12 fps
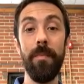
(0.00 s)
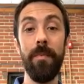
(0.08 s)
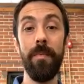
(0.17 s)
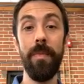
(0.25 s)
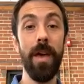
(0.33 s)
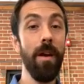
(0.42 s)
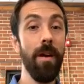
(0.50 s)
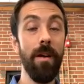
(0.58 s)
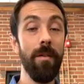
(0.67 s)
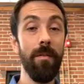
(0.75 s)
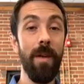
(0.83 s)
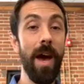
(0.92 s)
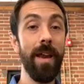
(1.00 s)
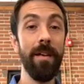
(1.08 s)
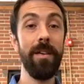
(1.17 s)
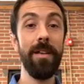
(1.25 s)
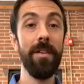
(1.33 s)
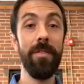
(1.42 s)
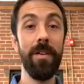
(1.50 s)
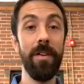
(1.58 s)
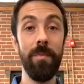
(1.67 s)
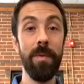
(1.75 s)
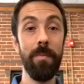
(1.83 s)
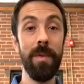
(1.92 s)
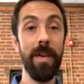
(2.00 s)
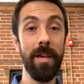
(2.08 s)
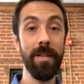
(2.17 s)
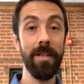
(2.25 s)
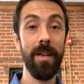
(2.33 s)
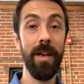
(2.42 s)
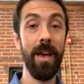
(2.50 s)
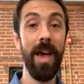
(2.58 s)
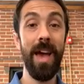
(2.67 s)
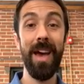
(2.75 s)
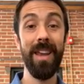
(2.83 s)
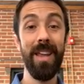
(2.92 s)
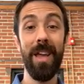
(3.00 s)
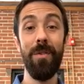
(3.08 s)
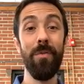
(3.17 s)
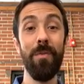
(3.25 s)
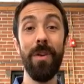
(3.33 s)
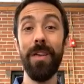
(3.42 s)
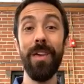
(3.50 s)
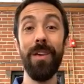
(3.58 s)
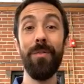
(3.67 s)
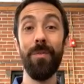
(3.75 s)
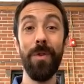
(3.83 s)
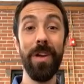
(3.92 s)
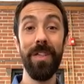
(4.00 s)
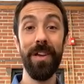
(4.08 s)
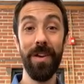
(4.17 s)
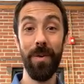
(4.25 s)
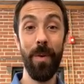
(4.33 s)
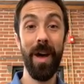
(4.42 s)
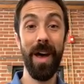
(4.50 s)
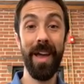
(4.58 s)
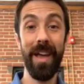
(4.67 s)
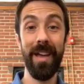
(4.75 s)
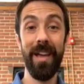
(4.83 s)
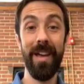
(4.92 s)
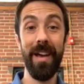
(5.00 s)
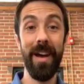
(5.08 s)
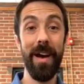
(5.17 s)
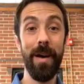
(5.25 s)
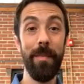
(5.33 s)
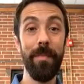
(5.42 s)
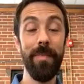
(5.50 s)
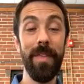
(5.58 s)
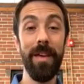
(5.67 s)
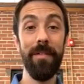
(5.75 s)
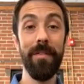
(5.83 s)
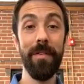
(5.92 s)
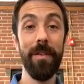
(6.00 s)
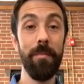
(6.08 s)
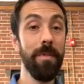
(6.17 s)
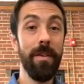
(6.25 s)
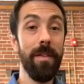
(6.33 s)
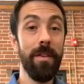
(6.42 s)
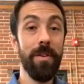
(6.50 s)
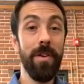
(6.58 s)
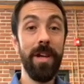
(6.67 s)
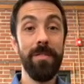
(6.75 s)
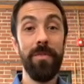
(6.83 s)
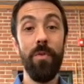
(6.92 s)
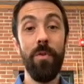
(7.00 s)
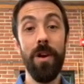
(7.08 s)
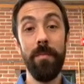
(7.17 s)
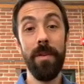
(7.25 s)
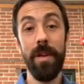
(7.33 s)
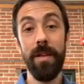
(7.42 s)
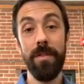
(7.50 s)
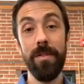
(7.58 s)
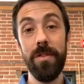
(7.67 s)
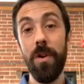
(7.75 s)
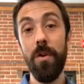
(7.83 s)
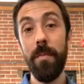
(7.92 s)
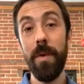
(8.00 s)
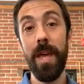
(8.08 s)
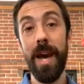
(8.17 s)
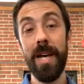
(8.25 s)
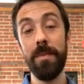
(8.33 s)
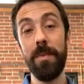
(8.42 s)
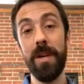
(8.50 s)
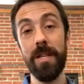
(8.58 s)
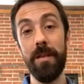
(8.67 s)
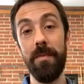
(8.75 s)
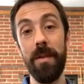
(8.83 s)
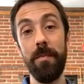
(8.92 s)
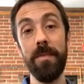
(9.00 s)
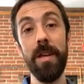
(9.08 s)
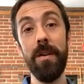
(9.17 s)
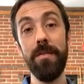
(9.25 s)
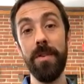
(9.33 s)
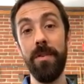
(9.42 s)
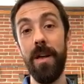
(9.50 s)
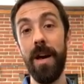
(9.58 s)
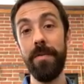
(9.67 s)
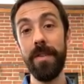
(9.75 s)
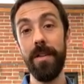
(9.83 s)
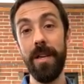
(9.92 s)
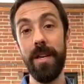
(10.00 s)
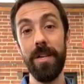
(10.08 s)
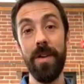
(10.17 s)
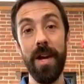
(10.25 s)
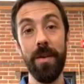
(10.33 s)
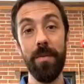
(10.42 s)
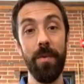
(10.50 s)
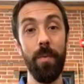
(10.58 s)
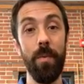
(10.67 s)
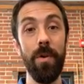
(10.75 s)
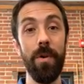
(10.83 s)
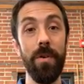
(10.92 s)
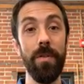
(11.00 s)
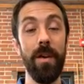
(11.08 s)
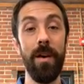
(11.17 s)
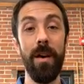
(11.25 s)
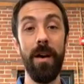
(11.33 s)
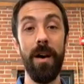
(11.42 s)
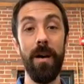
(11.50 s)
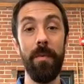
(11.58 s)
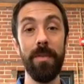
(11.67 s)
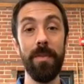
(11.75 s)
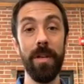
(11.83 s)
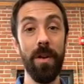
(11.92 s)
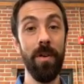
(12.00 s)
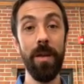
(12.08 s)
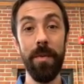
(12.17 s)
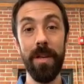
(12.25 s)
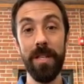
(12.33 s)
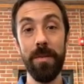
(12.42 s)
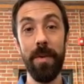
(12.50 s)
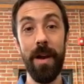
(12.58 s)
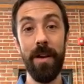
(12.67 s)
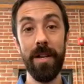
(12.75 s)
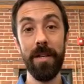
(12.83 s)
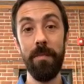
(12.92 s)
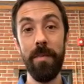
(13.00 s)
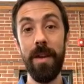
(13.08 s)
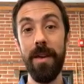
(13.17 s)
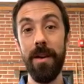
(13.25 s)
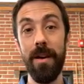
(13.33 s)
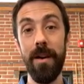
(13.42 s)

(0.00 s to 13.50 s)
they are radically different human beings, and in a really, really good way. They've completely transformed in so many aspects of themselves, their lives, how they interact with the world. It's incredibly inspiring to me